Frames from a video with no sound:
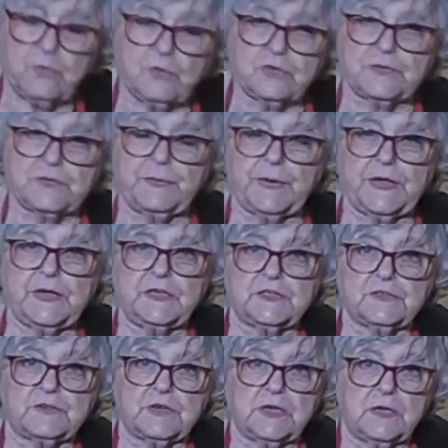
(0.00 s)
water
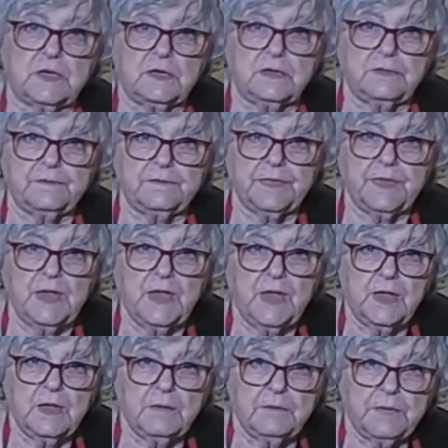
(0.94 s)
pastry,
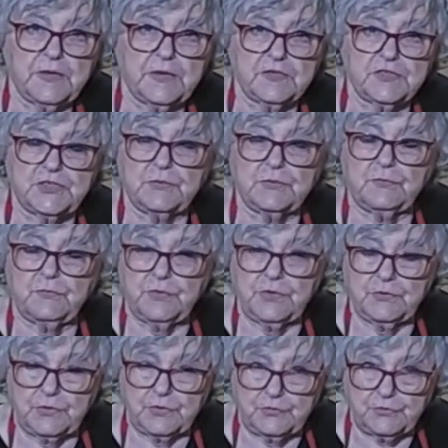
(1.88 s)
because you
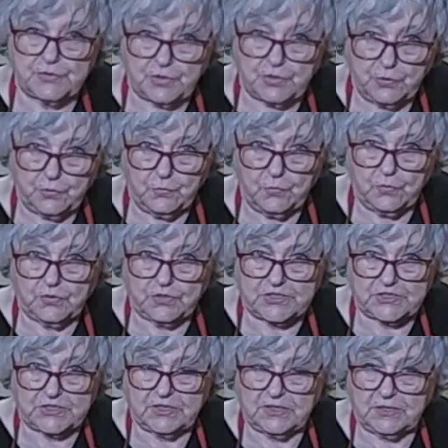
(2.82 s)
use hot
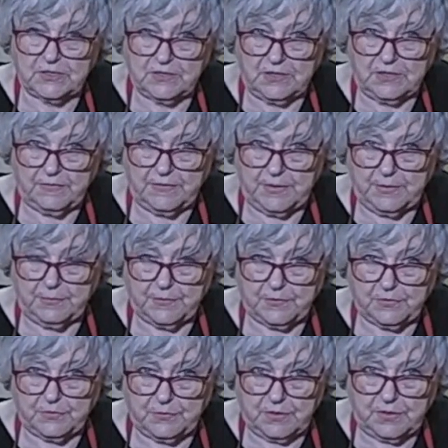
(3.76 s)
water and you
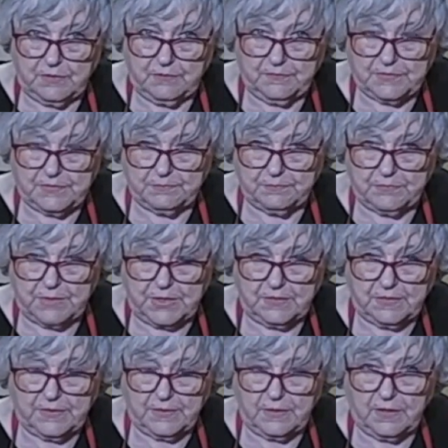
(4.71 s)

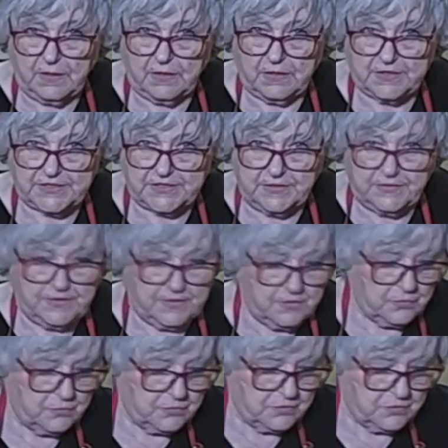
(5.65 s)
melt the lard in the hot